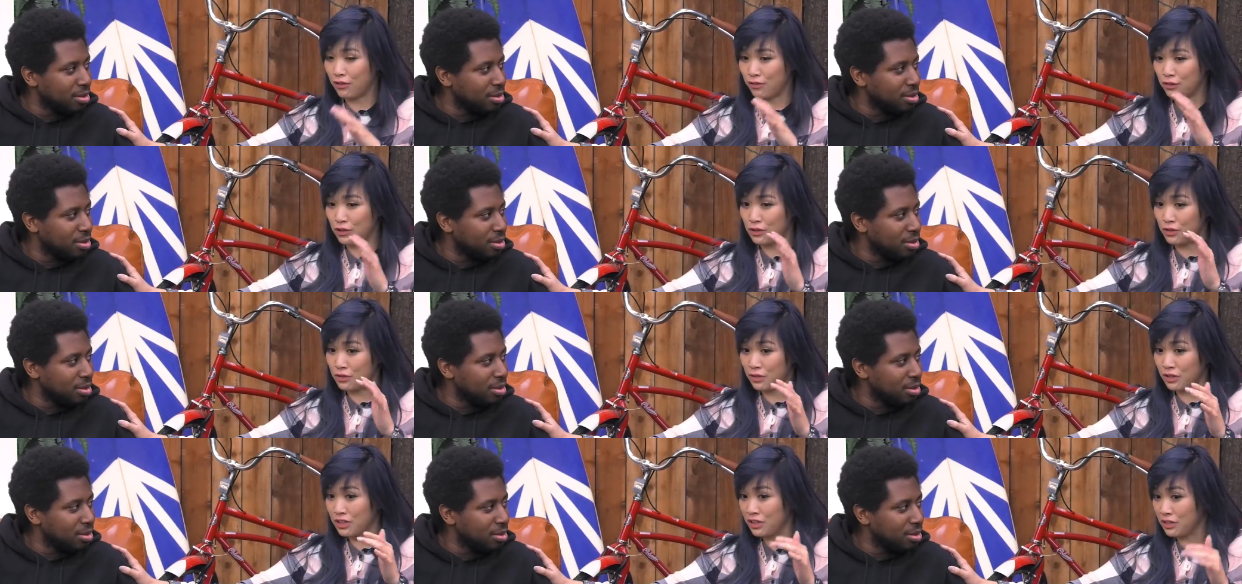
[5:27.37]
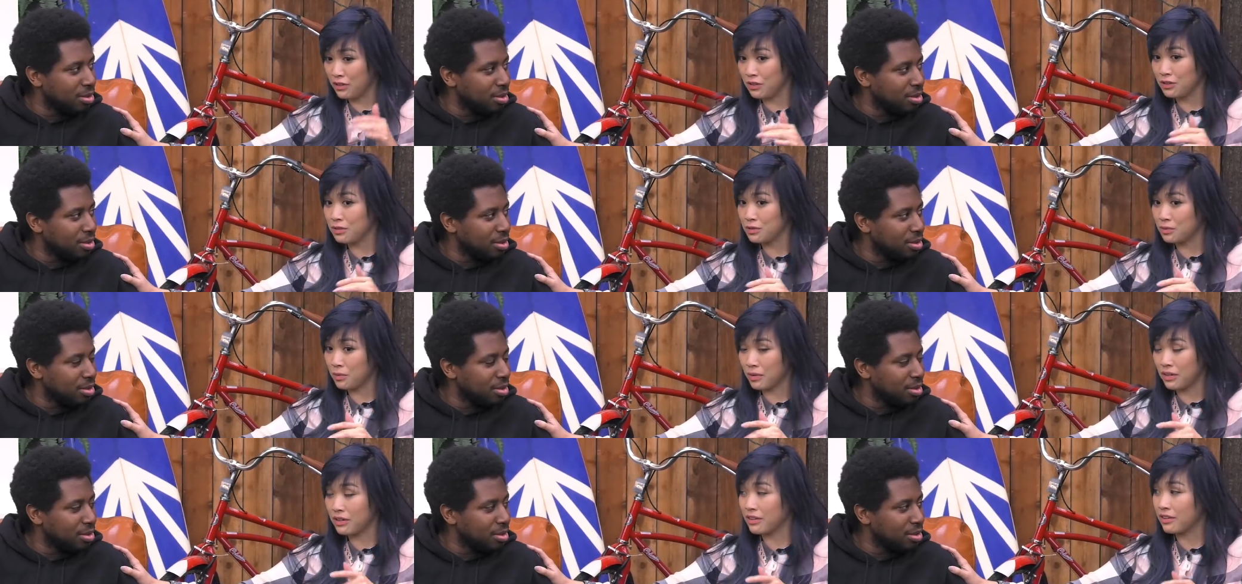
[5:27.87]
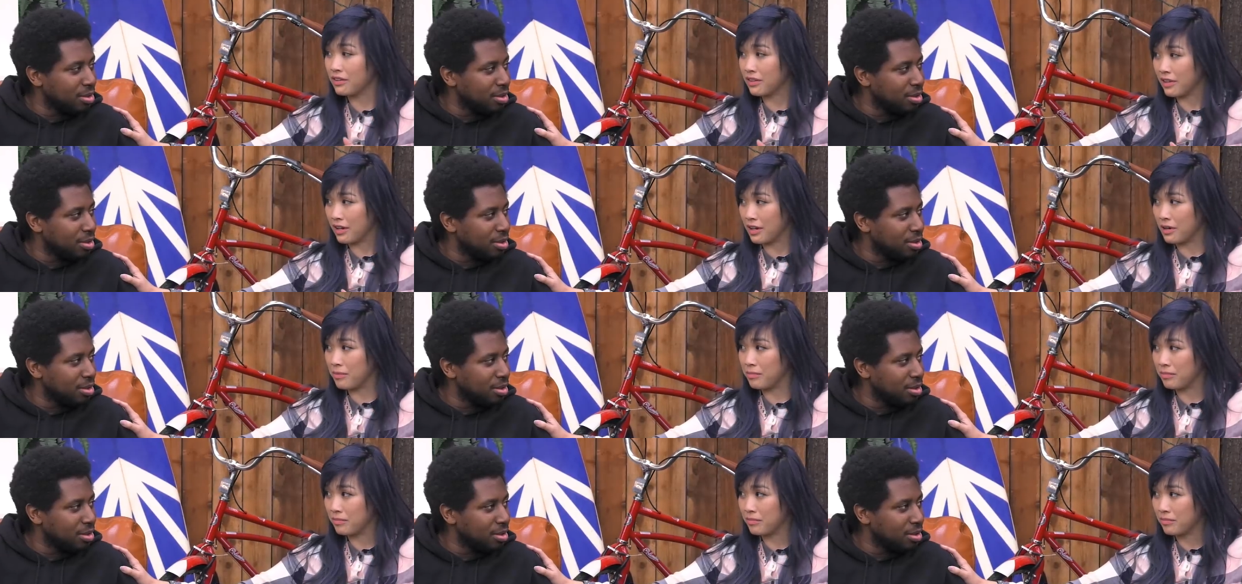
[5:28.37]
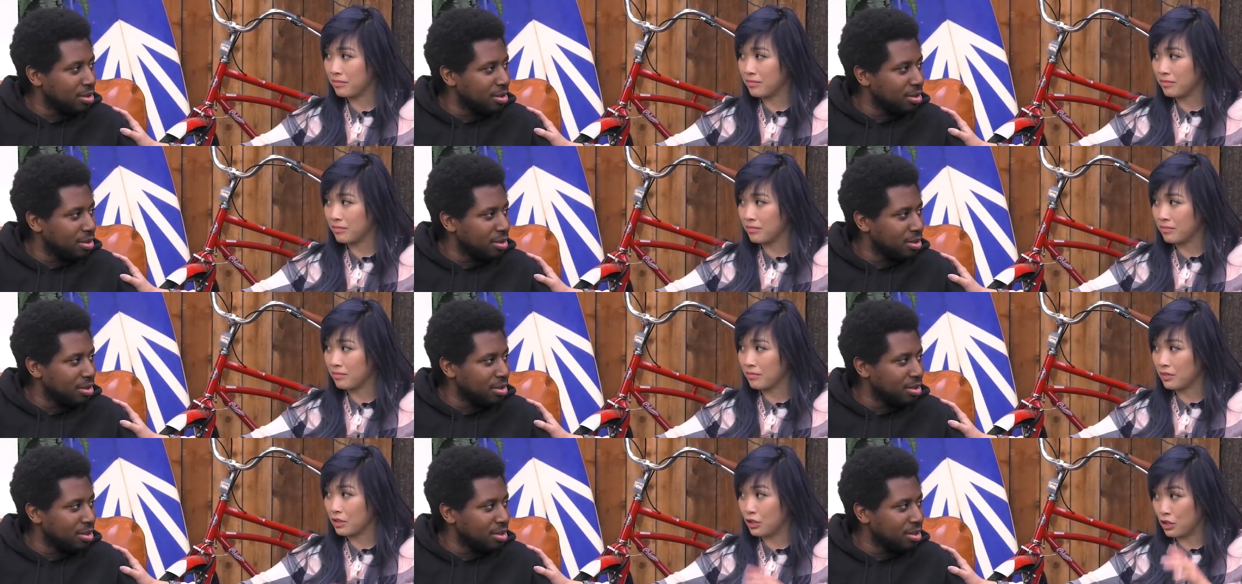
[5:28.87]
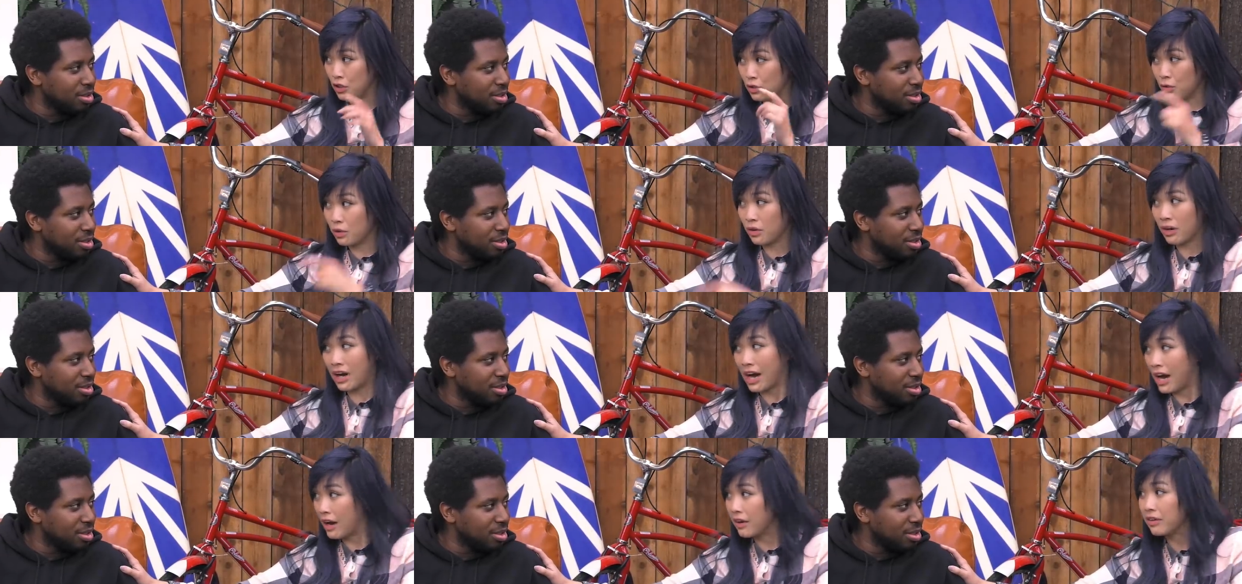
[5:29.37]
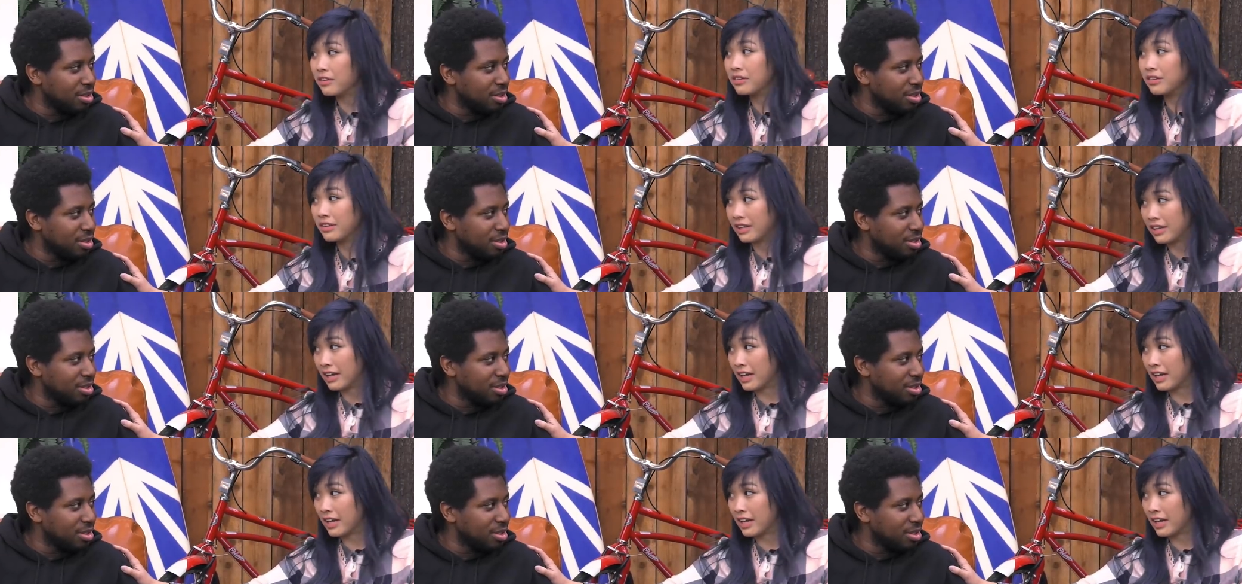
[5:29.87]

Speaker 1: If you accuse one of them, you are out of the